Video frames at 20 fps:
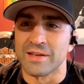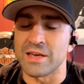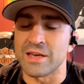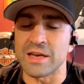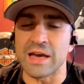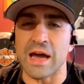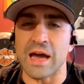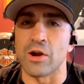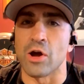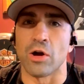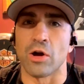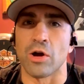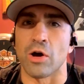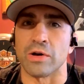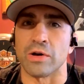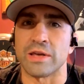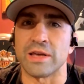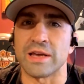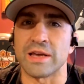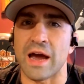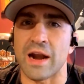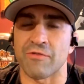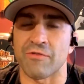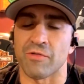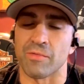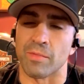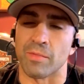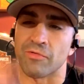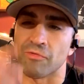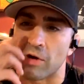He got
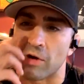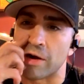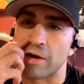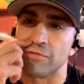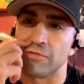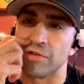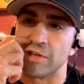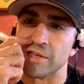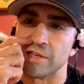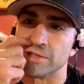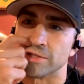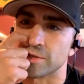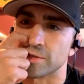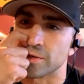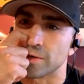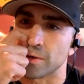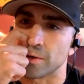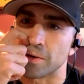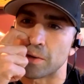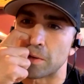it from a friend of his.